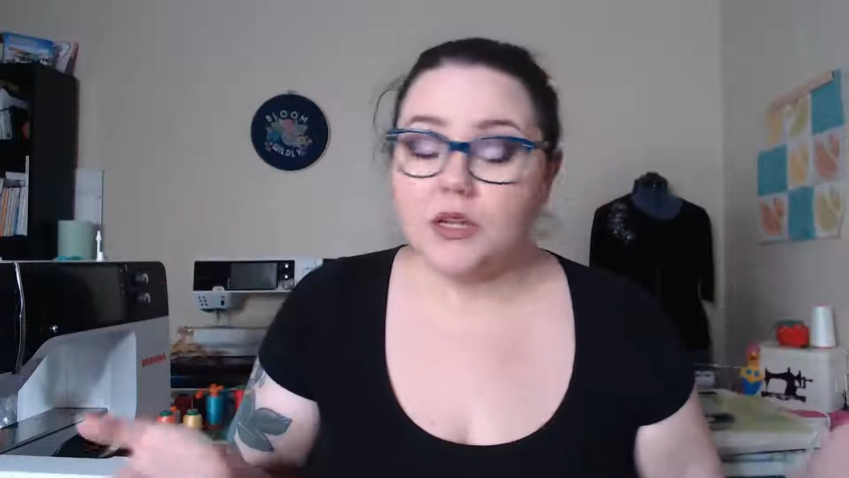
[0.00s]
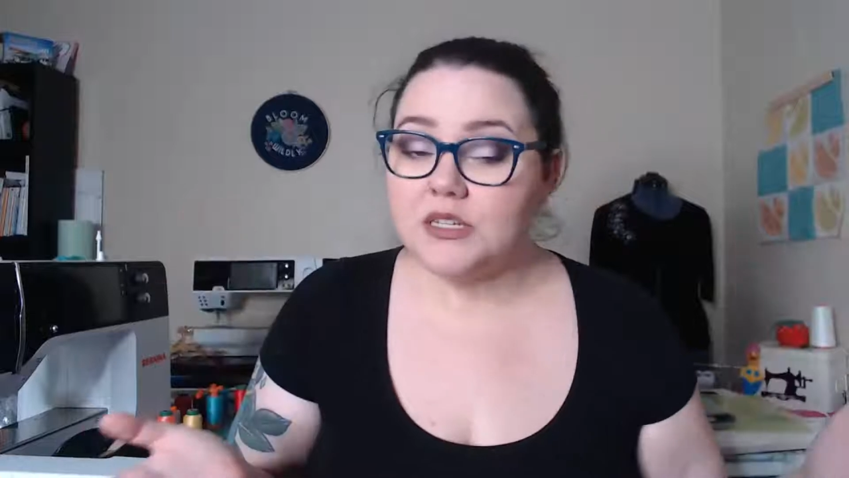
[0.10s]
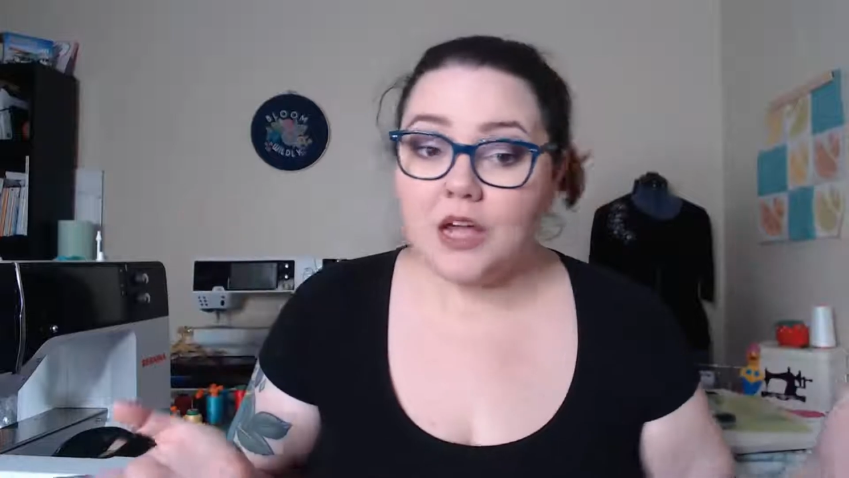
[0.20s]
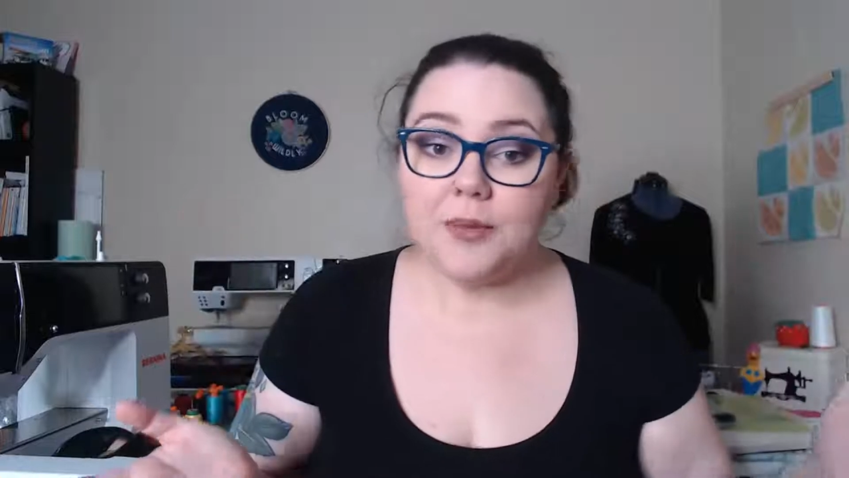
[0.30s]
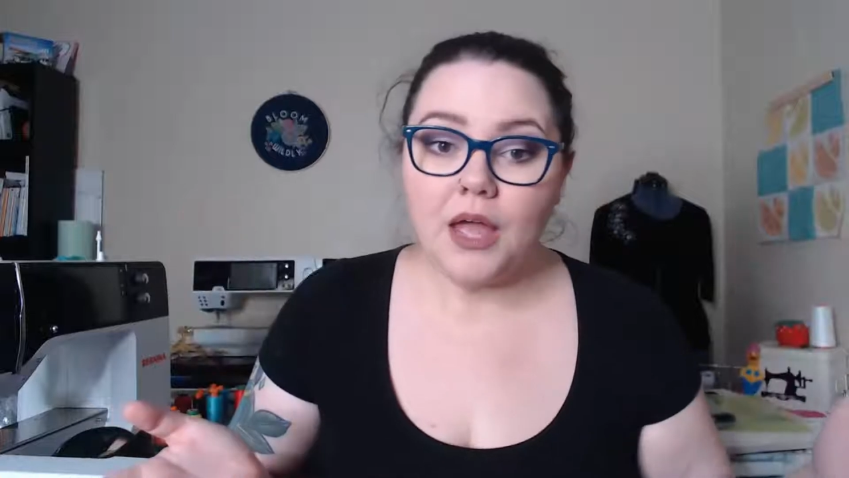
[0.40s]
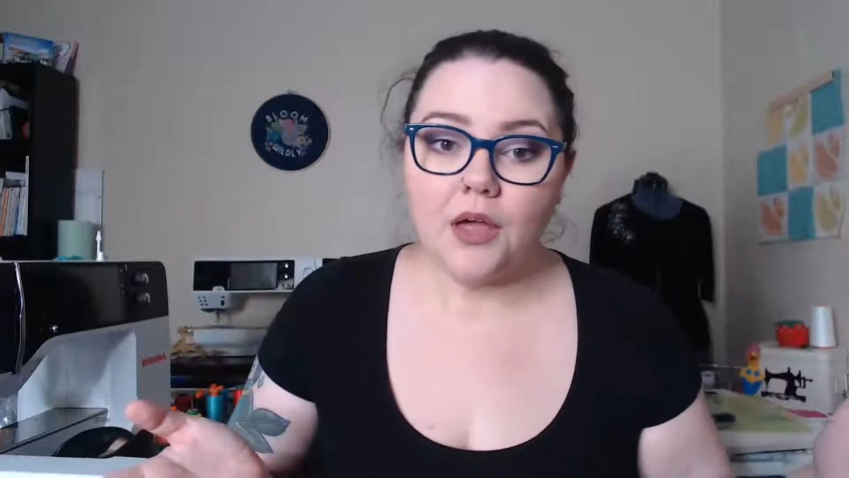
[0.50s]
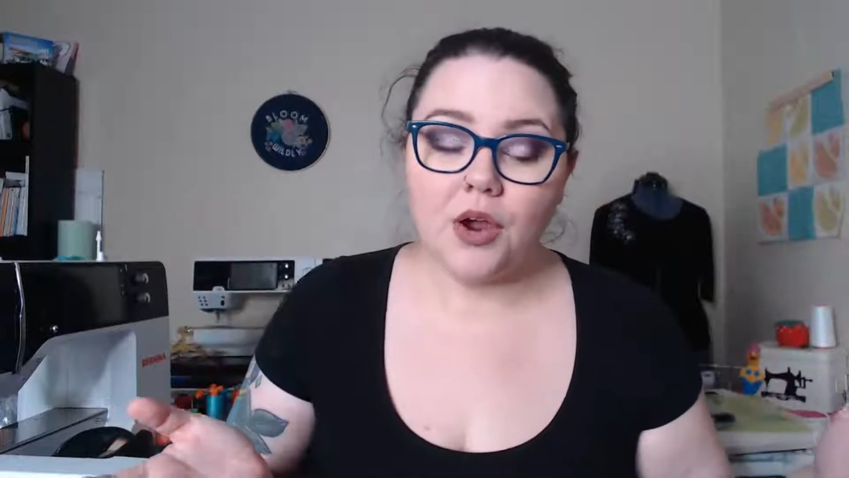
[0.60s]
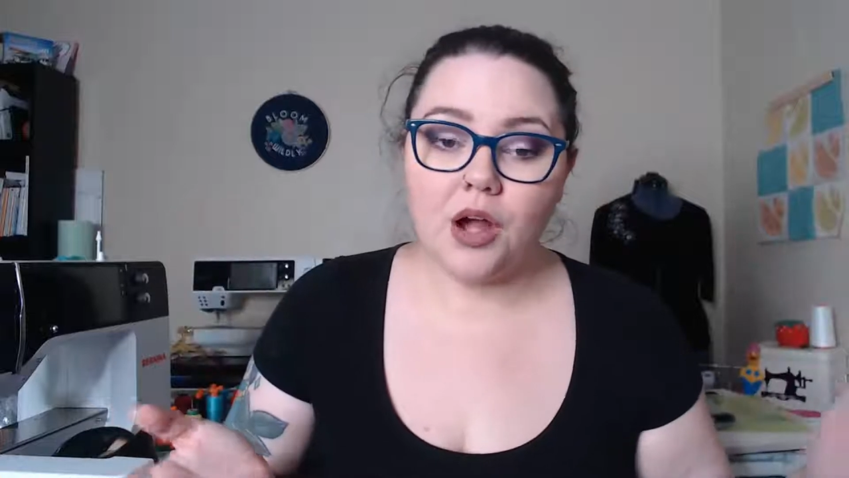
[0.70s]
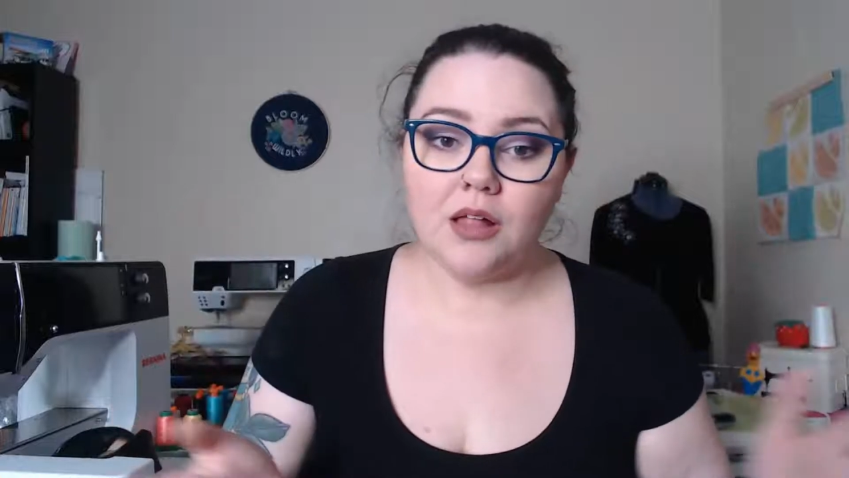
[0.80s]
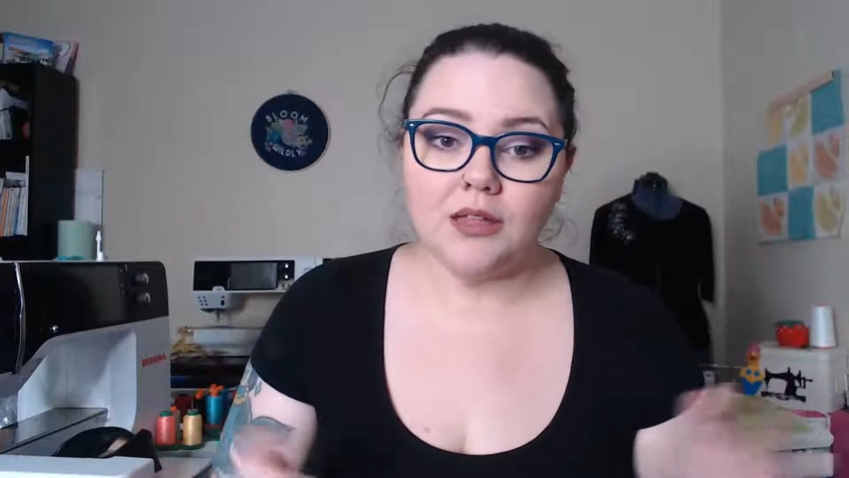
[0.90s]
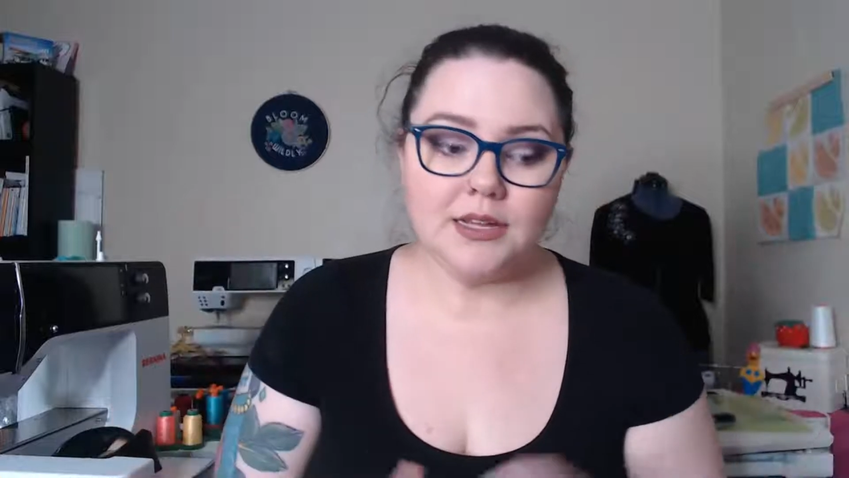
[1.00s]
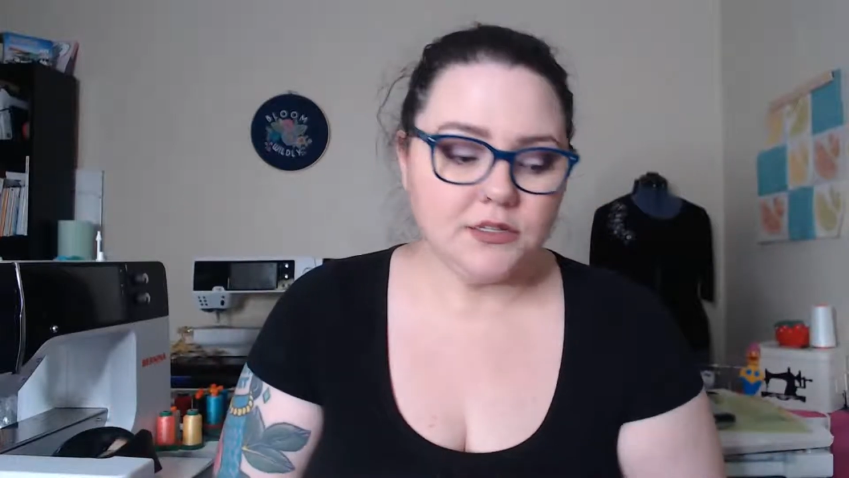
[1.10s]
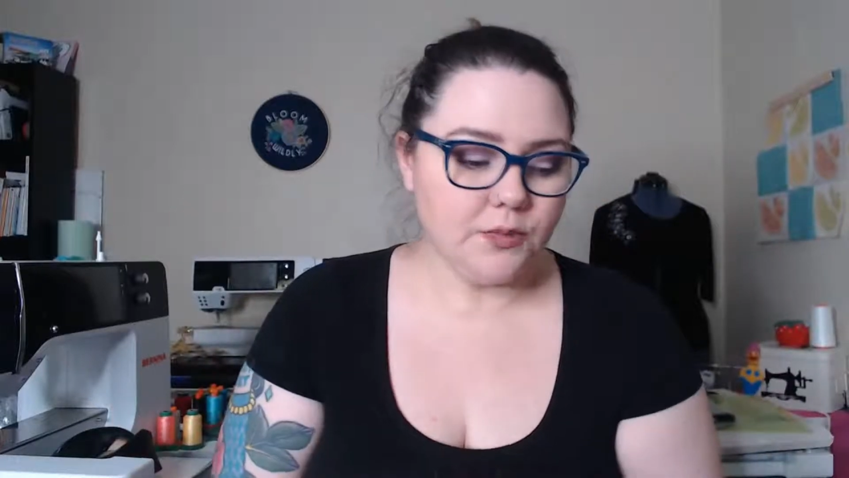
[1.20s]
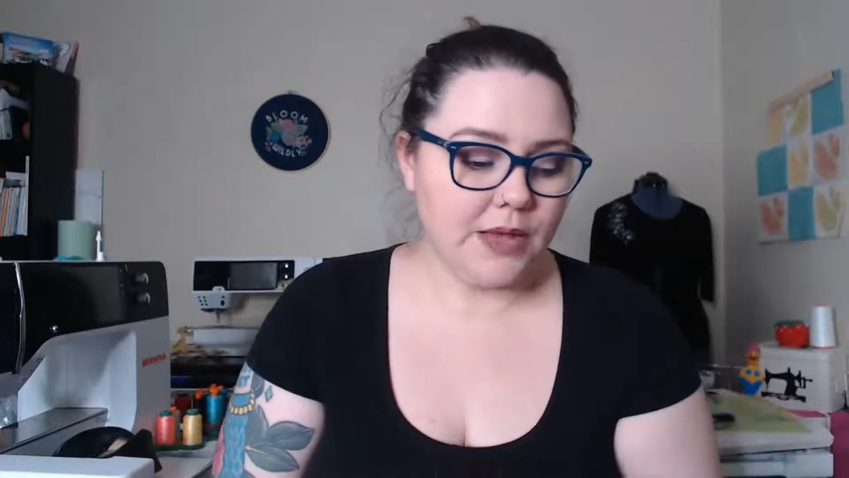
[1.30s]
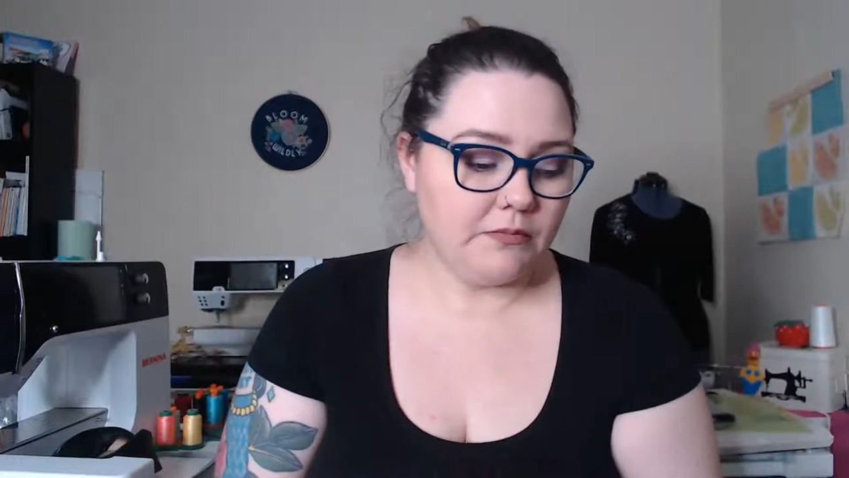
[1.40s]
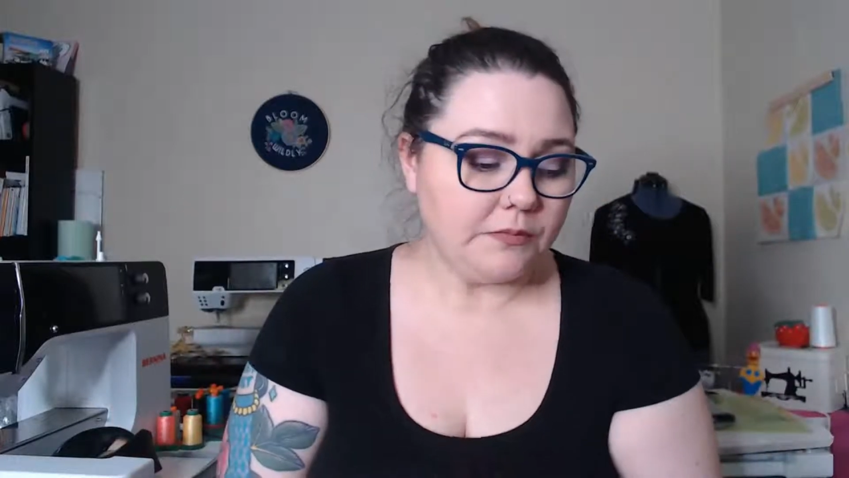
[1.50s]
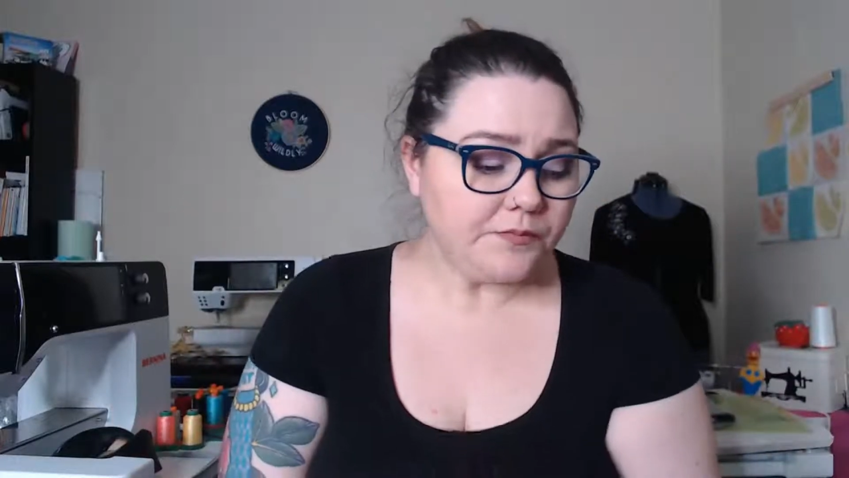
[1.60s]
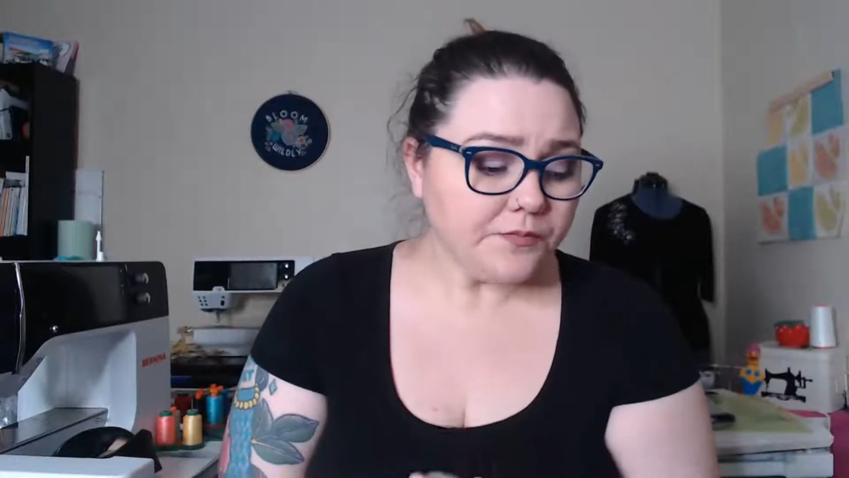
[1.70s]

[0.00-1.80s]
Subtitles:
tell me how your holidays went.